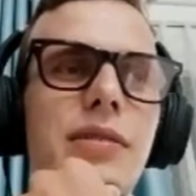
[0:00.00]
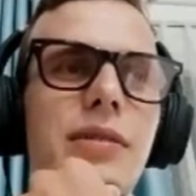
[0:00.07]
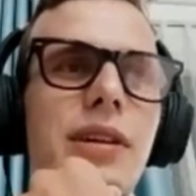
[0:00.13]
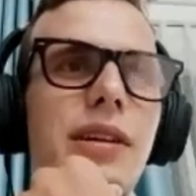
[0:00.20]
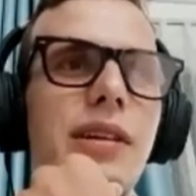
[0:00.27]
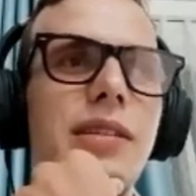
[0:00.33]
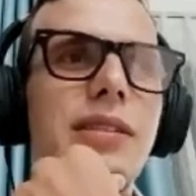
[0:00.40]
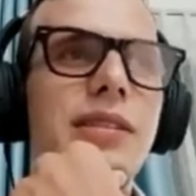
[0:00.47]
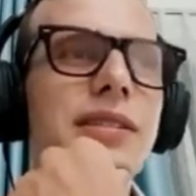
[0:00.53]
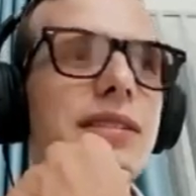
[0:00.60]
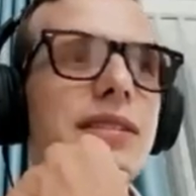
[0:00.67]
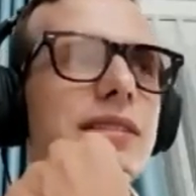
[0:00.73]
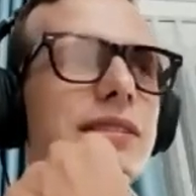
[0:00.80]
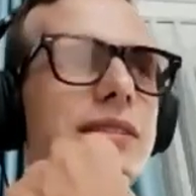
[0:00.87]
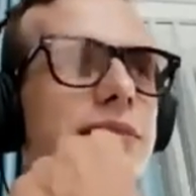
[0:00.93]
Wait.
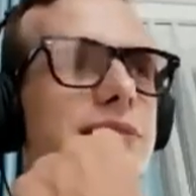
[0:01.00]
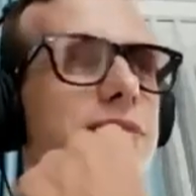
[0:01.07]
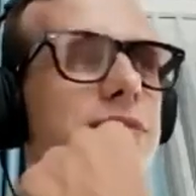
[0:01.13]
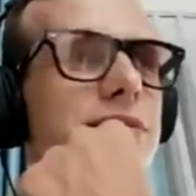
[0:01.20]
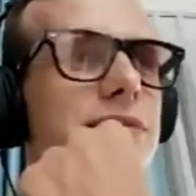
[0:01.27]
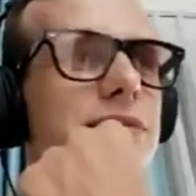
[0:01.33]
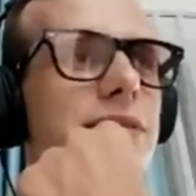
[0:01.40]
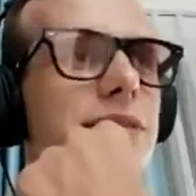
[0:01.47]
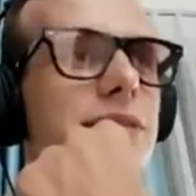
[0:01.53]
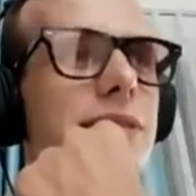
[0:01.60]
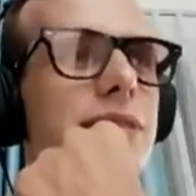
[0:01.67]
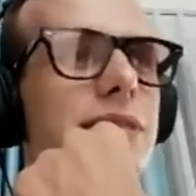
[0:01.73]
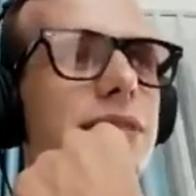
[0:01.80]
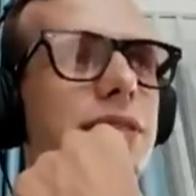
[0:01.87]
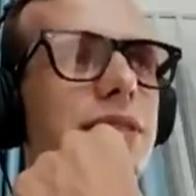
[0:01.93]
20...
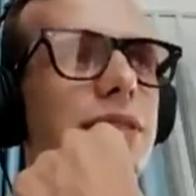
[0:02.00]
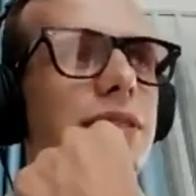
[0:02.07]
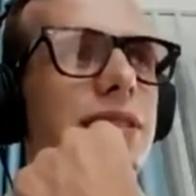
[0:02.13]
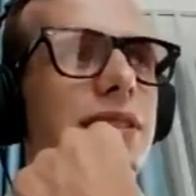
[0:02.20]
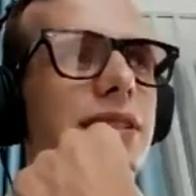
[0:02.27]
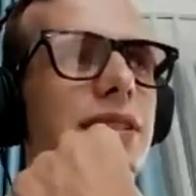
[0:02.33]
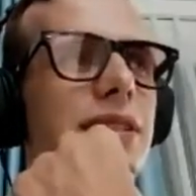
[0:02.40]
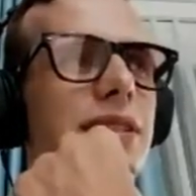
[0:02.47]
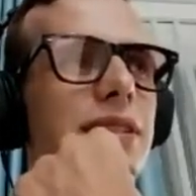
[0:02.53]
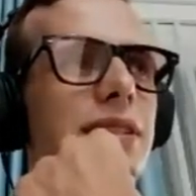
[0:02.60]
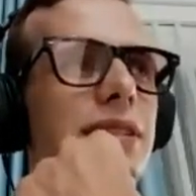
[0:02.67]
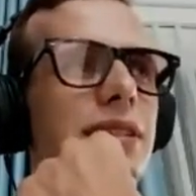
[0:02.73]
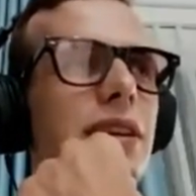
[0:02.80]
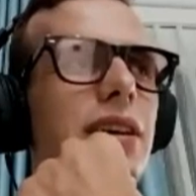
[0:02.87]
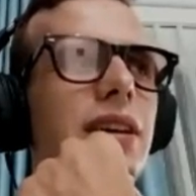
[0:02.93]

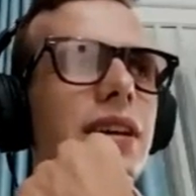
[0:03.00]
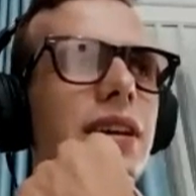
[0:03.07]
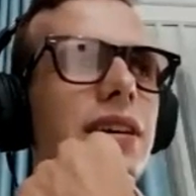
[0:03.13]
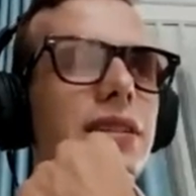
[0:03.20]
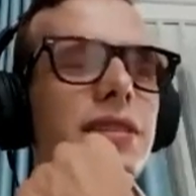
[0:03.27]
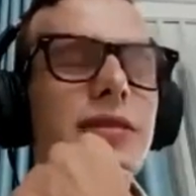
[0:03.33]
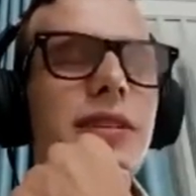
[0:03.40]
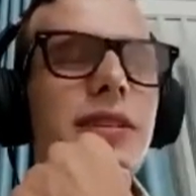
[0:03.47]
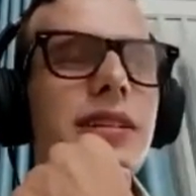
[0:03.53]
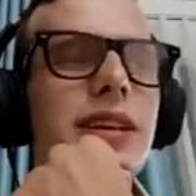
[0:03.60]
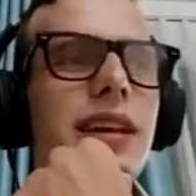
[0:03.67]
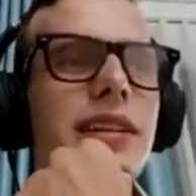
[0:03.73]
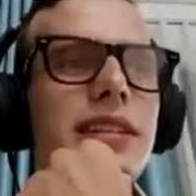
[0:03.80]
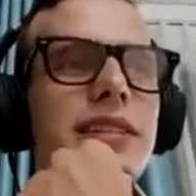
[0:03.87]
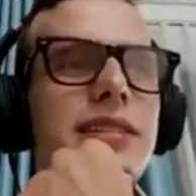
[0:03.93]
Yeah, yeah, yeah, you're right.
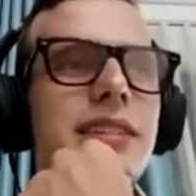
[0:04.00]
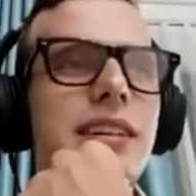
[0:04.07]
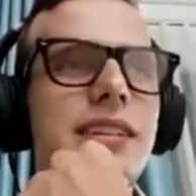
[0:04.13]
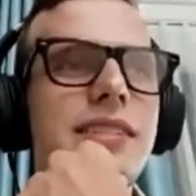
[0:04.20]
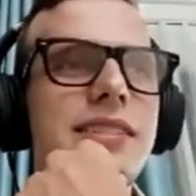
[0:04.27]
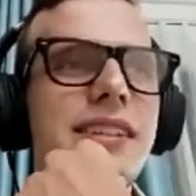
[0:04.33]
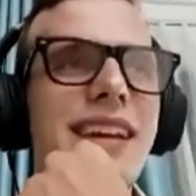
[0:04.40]
96.